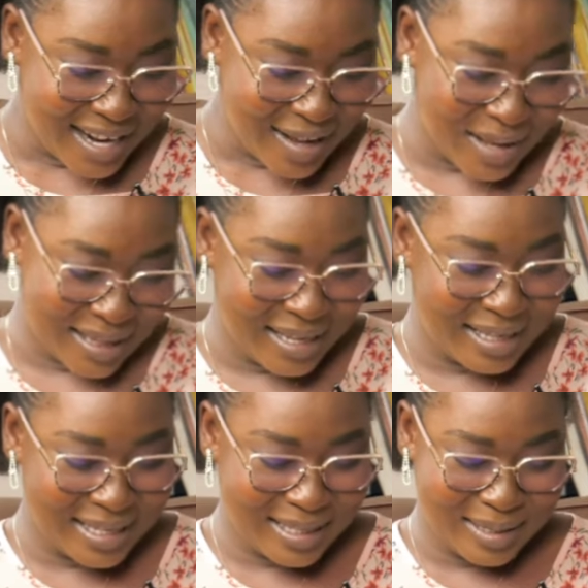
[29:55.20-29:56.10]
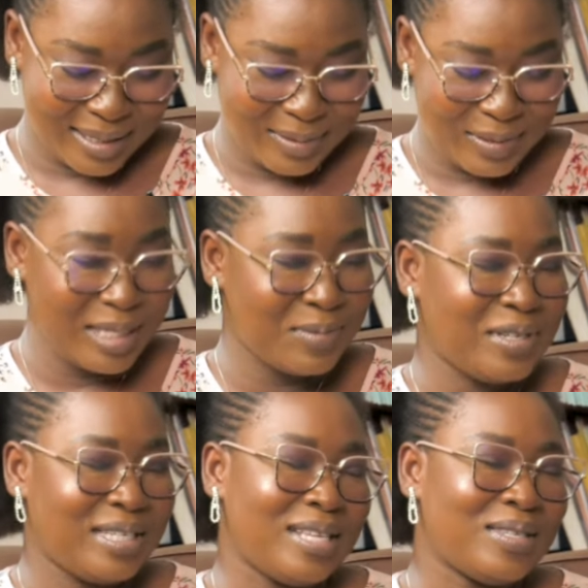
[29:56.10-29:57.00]
Now, I think this
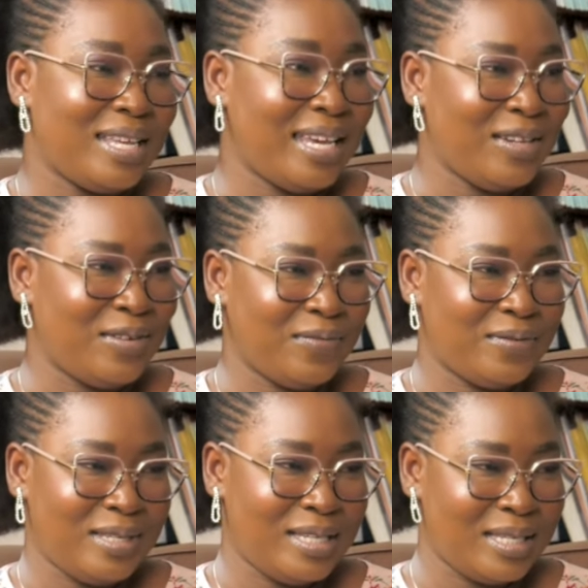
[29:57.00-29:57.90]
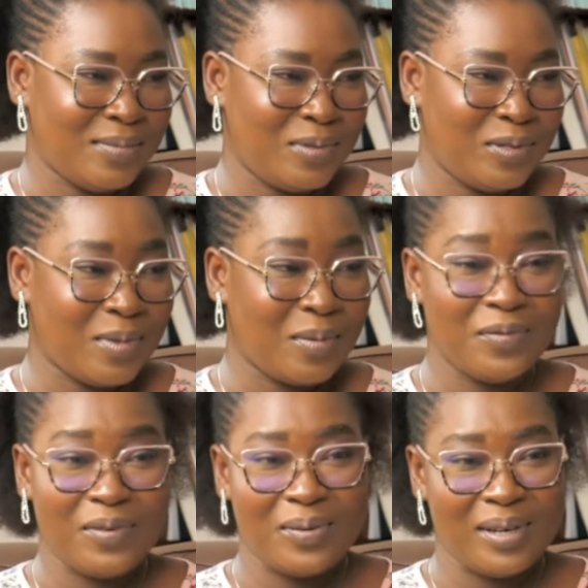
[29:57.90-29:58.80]
brings us to the end of today's episode. But
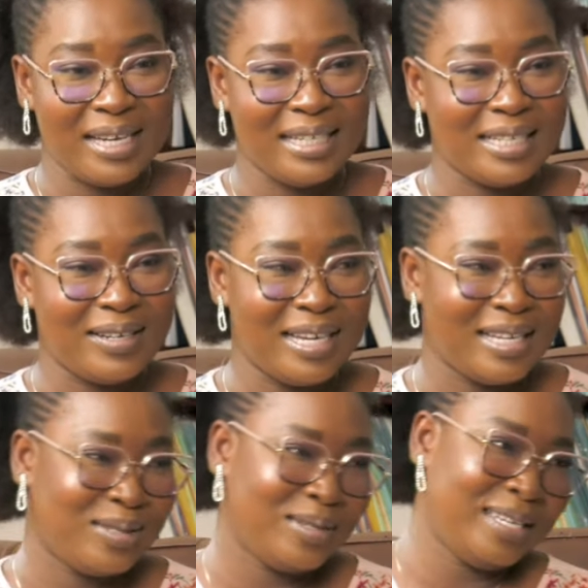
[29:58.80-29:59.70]
before we end, I'd like to